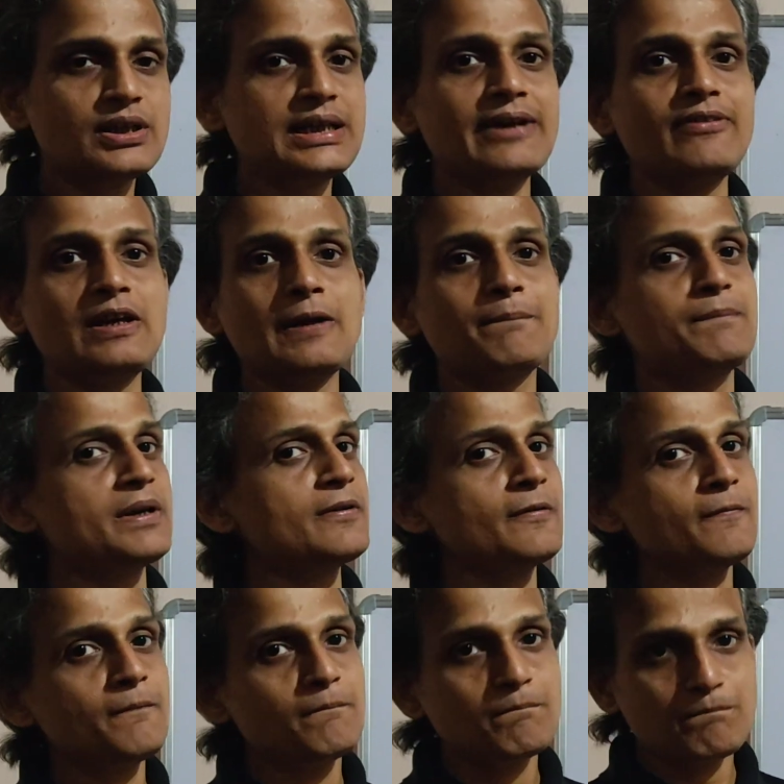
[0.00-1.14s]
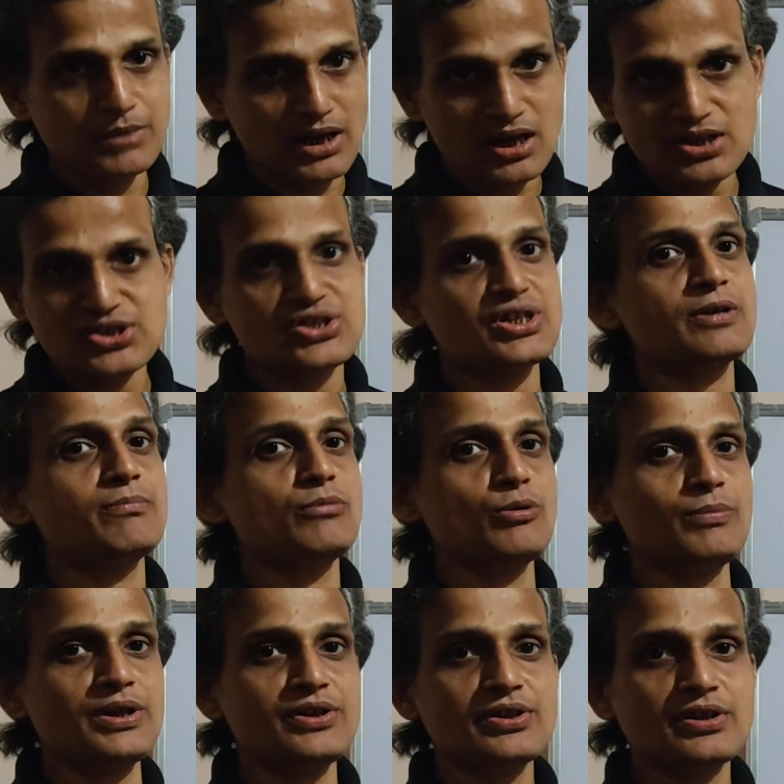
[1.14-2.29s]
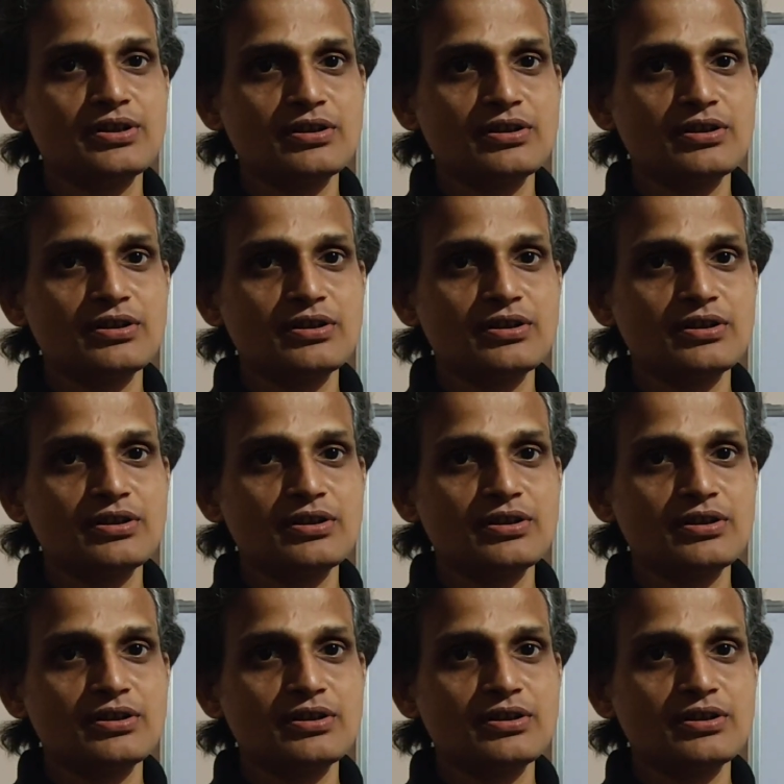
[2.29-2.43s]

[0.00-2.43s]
developing plastic moment,